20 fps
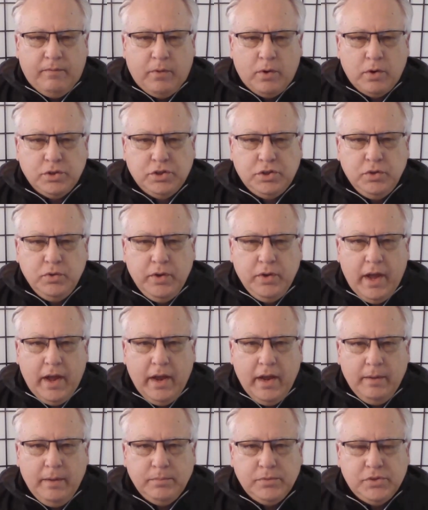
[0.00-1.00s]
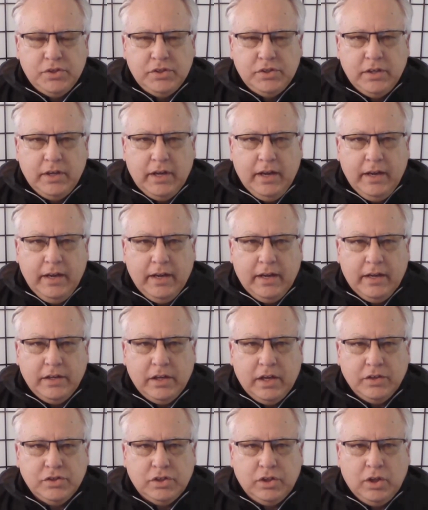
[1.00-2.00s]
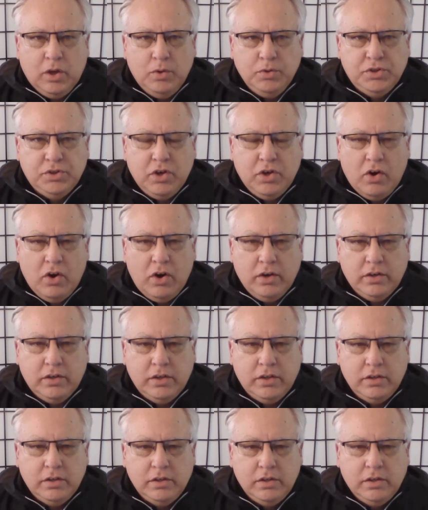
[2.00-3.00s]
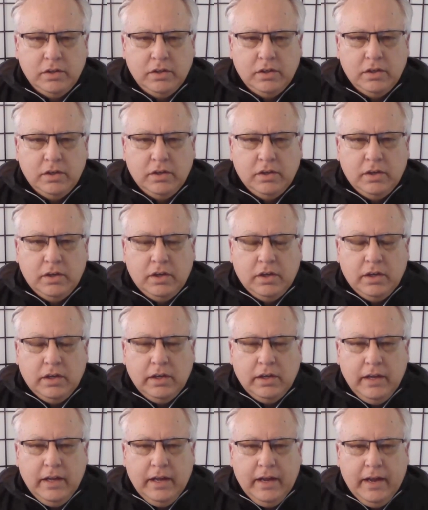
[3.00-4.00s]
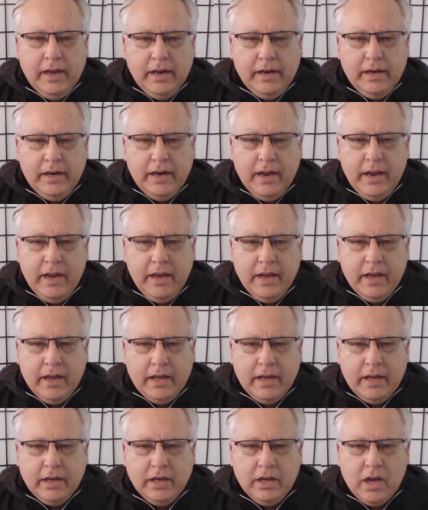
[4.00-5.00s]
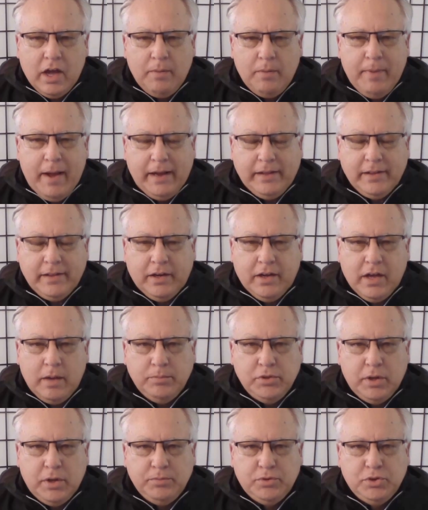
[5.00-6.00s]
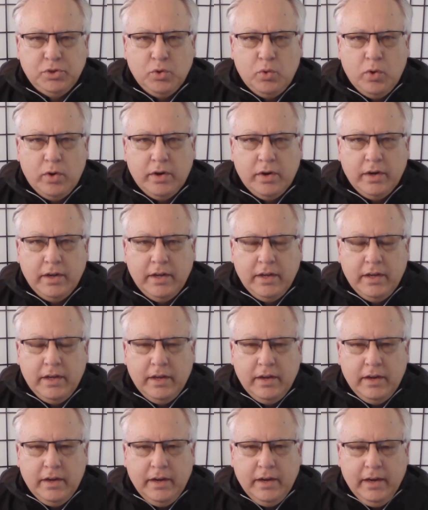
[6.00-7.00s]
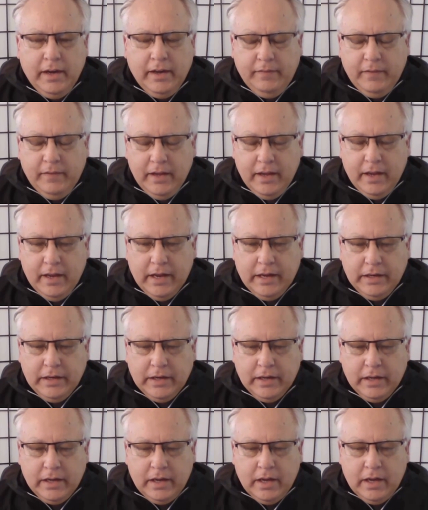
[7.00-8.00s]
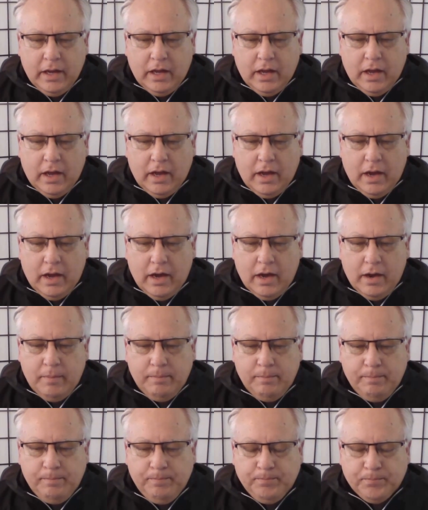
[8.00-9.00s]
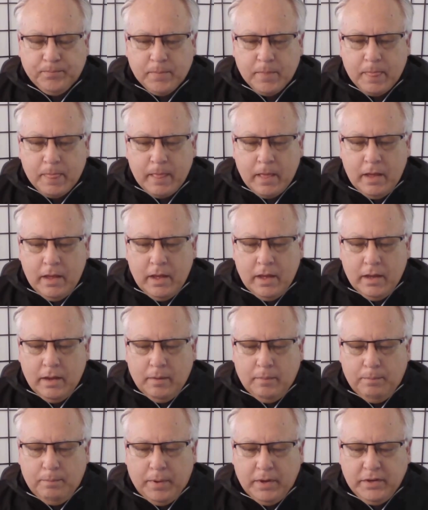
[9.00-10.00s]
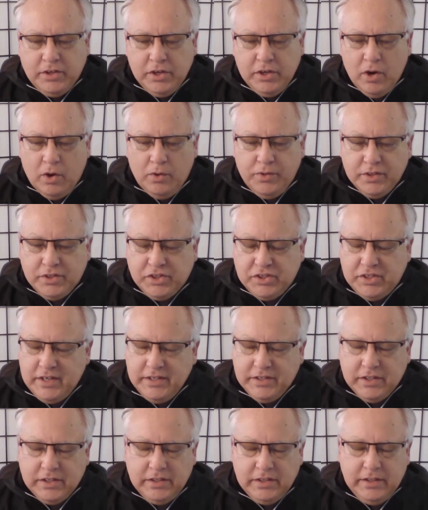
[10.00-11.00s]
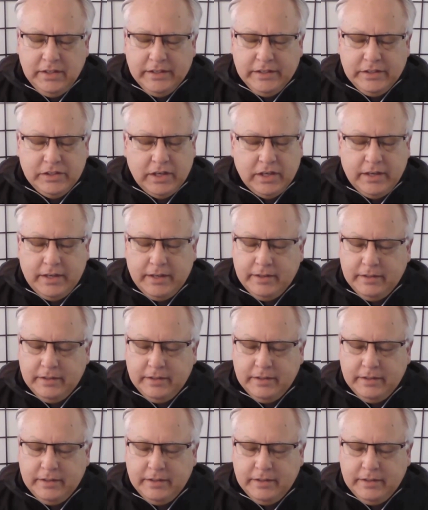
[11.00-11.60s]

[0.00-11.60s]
first two games, a slow start and a comeback that comes up short in the end. But, you know, this season is